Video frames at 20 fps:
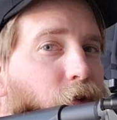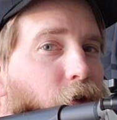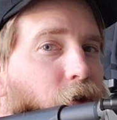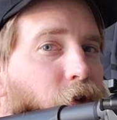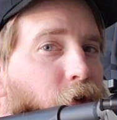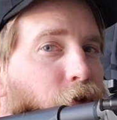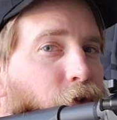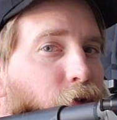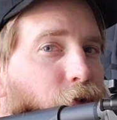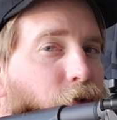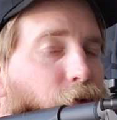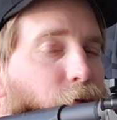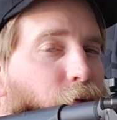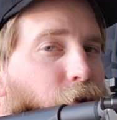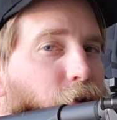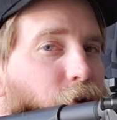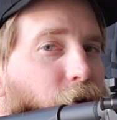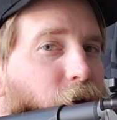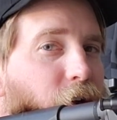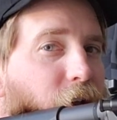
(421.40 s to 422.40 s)
this
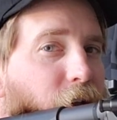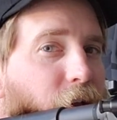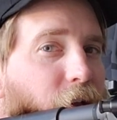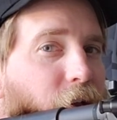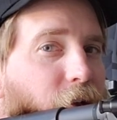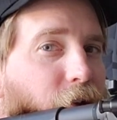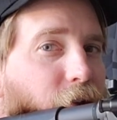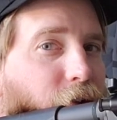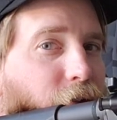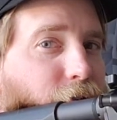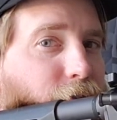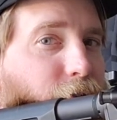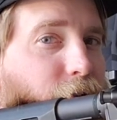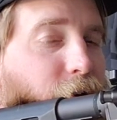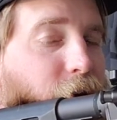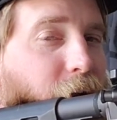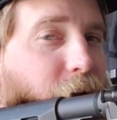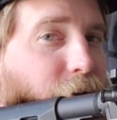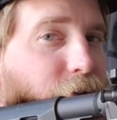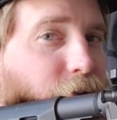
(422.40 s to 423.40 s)
with your head. So
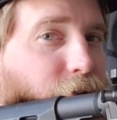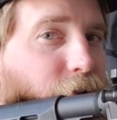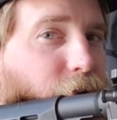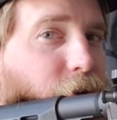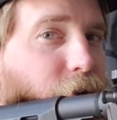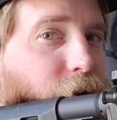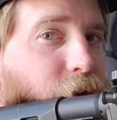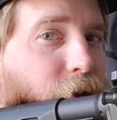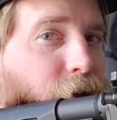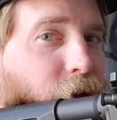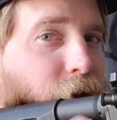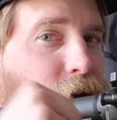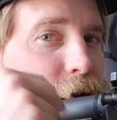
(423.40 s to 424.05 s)
you're actually,